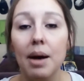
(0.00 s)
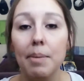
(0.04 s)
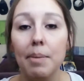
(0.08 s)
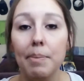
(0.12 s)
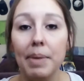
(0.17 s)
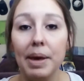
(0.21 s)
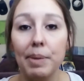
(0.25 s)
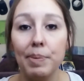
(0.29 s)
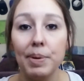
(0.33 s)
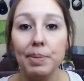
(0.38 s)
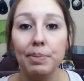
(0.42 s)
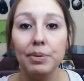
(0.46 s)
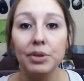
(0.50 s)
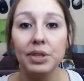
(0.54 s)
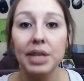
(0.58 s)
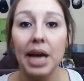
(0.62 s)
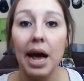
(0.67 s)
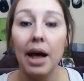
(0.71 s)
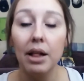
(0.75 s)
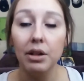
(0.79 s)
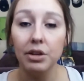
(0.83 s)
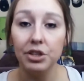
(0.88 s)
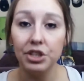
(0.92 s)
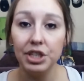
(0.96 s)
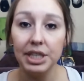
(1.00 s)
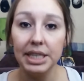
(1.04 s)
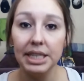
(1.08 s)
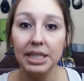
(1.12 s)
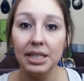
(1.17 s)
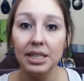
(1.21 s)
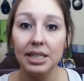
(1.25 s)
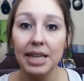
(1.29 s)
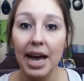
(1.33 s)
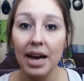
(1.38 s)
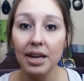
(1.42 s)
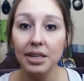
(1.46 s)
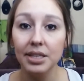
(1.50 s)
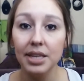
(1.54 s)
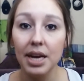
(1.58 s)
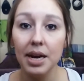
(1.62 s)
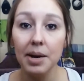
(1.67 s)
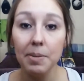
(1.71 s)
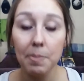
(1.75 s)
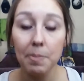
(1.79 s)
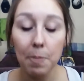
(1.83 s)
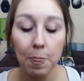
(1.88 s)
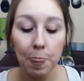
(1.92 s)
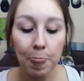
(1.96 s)
make people's allergies act
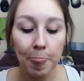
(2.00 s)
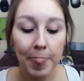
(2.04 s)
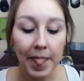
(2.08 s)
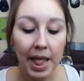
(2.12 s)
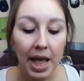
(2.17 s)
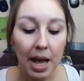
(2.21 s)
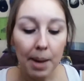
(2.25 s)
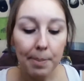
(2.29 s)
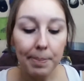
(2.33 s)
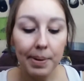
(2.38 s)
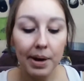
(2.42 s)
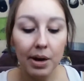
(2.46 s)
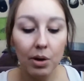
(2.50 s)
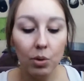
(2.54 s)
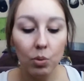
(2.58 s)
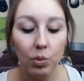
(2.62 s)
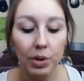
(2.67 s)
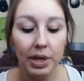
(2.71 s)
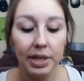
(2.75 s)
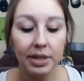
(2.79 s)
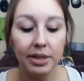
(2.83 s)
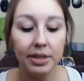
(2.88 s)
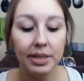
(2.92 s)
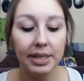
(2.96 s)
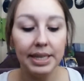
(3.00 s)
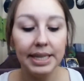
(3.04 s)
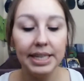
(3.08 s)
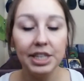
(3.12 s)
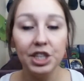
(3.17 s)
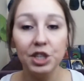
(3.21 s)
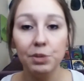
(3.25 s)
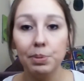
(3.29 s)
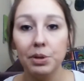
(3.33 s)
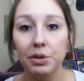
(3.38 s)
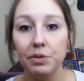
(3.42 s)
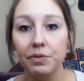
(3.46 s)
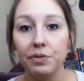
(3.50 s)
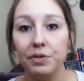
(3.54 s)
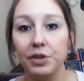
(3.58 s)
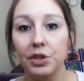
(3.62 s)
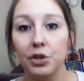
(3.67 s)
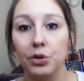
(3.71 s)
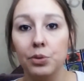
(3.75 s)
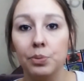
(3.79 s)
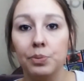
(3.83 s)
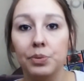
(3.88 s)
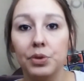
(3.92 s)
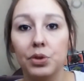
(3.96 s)
up. But with niche
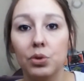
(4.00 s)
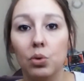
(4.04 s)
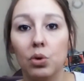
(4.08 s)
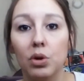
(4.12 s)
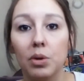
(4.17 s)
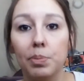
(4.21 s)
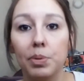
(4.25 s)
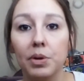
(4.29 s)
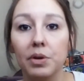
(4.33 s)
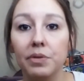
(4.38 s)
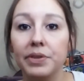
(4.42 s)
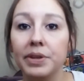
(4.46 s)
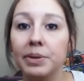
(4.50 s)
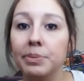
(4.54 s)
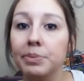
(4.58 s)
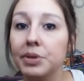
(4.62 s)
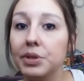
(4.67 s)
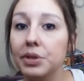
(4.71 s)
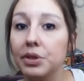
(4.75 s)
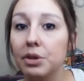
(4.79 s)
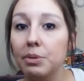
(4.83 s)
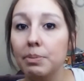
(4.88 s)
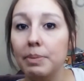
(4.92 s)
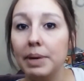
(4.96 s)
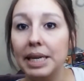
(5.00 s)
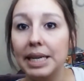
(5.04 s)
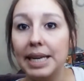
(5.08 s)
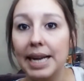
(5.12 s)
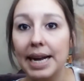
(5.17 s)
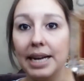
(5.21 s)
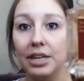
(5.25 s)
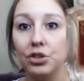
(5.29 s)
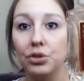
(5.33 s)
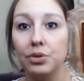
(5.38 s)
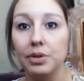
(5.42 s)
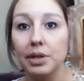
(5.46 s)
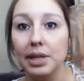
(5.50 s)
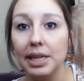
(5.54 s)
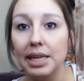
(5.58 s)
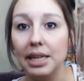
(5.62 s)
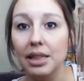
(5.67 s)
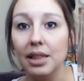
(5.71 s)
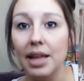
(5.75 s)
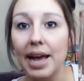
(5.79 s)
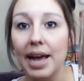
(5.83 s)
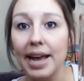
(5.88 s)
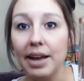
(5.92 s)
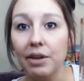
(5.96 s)
perfumes, or perfumes that are made
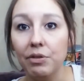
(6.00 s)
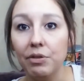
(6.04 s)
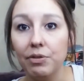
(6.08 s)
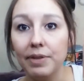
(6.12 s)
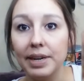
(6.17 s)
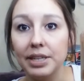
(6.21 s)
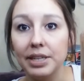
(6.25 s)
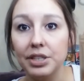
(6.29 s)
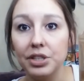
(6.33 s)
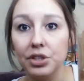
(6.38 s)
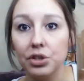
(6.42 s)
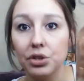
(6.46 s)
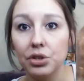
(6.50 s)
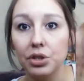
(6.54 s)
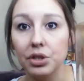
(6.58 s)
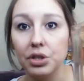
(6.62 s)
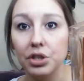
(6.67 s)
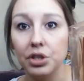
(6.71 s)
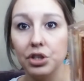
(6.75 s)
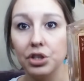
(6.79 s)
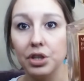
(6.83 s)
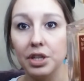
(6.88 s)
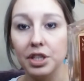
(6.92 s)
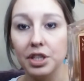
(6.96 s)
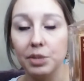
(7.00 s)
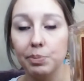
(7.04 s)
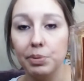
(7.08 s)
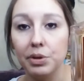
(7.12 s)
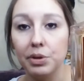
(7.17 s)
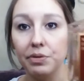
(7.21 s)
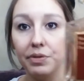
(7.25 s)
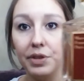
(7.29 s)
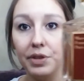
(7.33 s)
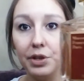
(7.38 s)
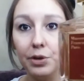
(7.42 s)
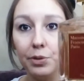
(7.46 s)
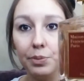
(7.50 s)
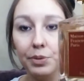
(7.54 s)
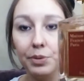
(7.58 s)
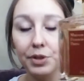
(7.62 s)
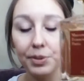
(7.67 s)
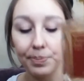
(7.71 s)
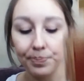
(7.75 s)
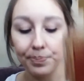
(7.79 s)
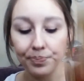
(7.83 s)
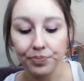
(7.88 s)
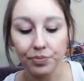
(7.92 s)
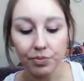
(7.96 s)
naturally, like Francis Kurkdjian's
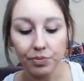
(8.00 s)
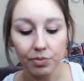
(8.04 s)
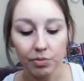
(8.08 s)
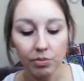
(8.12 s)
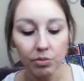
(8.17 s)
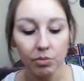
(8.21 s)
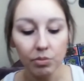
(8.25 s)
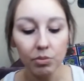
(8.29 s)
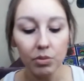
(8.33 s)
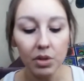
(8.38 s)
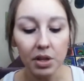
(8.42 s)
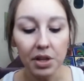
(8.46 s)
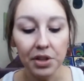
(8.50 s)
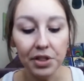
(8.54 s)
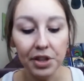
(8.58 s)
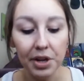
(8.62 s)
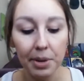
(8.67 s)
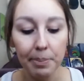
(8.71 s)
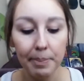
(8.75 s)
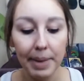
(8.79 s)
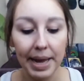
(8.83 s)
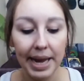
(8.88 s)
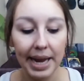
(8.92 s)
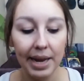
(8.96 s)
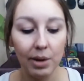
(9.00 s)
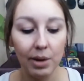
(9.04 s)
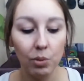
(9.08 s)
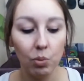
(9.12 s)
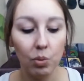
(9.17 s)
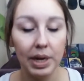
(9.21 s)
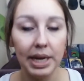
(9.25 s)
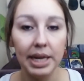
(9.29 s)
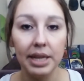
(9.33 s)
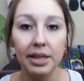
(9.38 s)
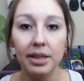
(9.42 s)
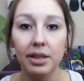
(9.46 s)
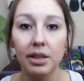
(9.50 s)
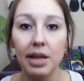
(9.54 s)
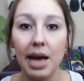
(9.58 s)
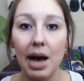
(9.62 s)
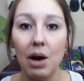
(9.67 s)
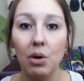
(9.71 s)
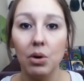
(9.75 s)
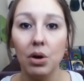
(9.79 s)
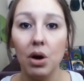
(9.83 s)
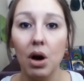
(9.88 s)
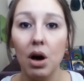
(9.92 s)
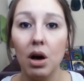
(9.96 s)
perfumes, they're made with
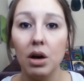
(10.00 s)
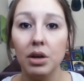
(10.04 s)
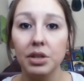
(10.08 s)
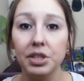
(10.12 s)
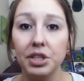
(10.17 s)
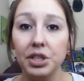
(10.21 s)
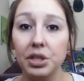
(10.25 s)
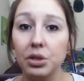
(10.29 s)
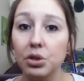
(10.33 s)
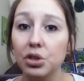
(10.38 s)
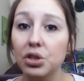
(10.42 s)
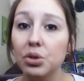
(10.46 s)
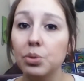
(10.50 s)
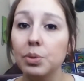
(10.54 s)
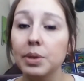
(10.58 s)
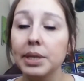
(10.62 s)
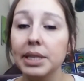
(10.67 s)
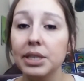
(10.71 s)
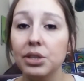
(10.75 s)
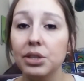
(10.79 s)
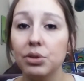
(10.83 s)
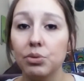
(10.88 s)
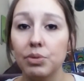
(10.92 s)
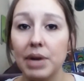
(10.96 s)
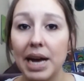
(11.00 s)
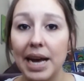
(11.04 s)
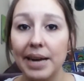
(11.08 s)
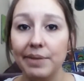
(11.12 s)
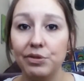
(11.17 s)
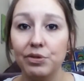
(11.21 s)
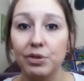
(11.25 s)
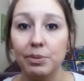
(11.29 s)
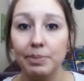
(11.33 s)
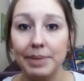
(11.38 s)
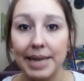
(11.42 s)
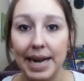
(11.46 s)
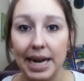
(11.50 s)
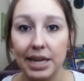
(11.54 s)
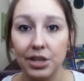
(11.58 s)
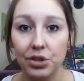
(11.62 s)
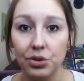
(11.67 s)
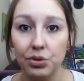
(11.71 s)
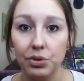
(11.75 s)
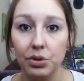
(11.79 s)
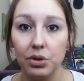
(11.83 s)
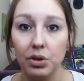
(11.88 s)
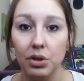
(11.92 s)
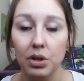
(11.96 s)
alcohols usually derived from
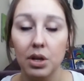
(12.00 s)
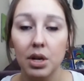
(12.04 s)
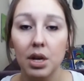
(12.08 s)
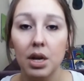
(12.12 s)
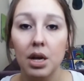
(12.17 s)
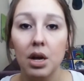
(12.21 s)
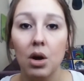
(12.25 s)
natural